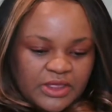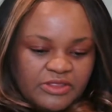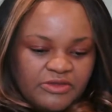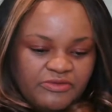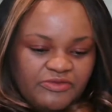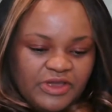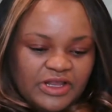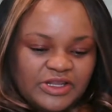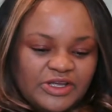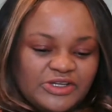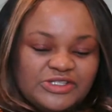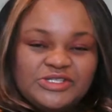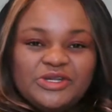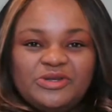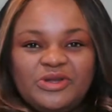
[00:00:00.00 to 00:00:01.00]
the failure
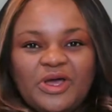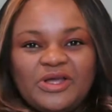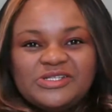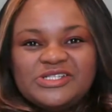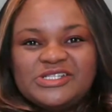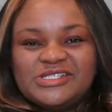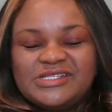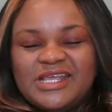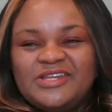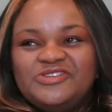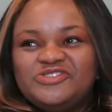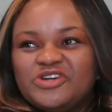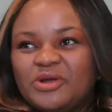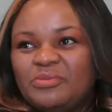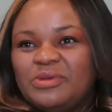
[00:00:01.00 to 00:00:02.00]
to launch
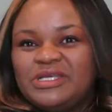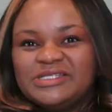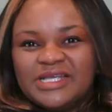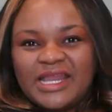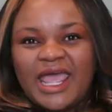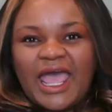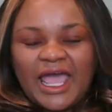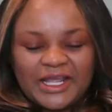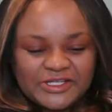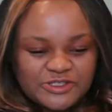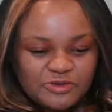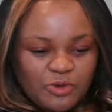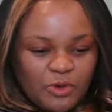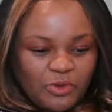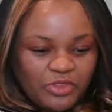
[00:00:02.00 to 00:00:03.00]
syndrome is an
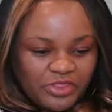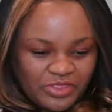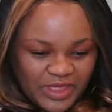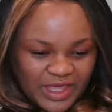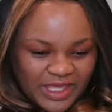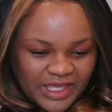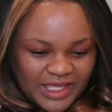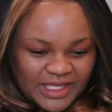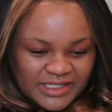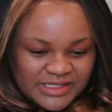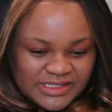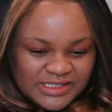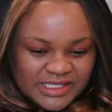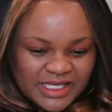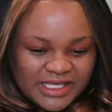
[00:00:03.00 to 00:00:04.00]
actual thing.
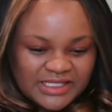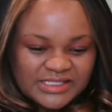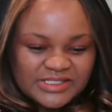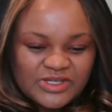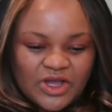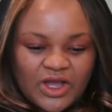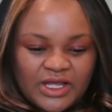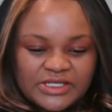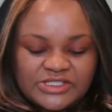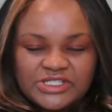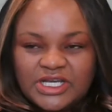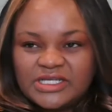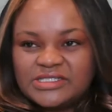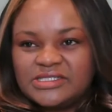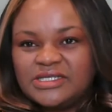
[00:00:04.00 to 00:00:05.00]
It's not
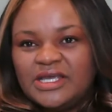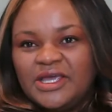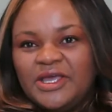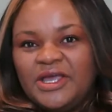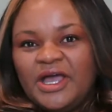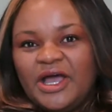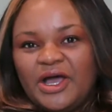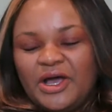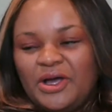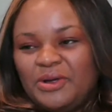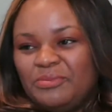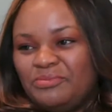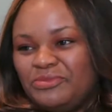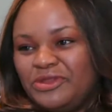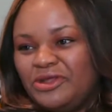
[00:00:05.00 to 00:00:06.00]
just
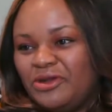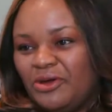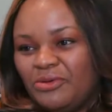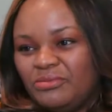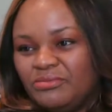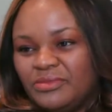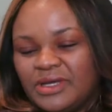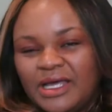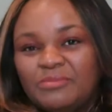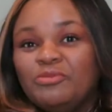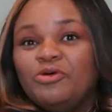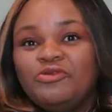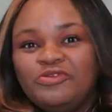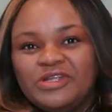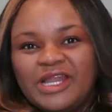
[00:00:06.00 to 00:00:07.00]
a
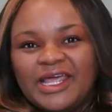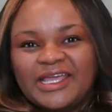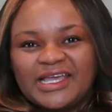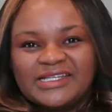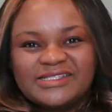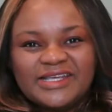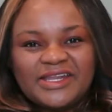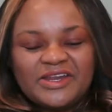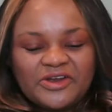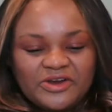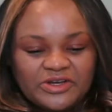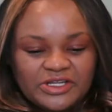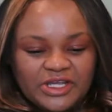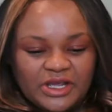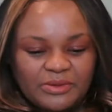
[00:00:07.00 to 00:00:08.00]
movie, like I said
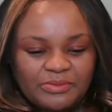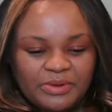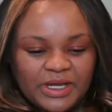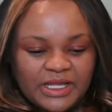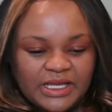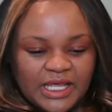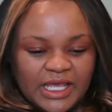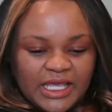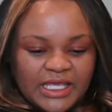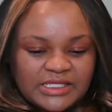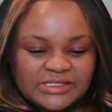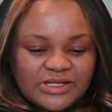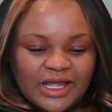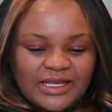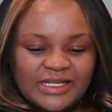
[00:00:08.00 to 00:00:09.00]
earlier, but
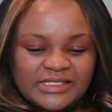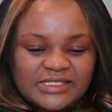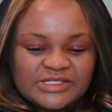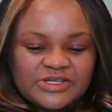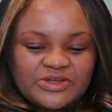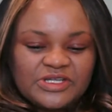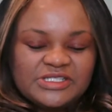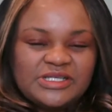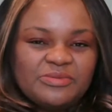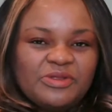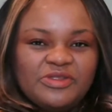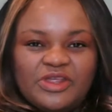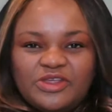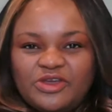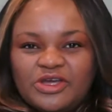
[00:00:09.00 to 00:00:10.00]
it's not necessarily
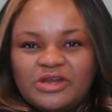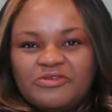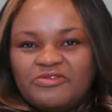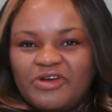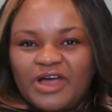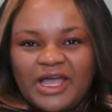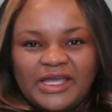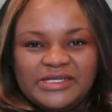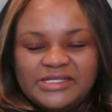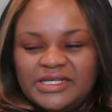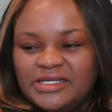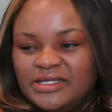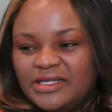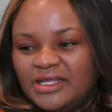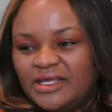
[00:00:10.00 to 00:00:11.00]
something that you're going to find
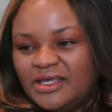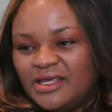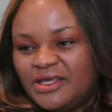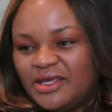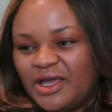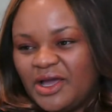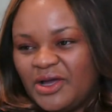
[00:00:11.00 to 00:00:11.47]
in the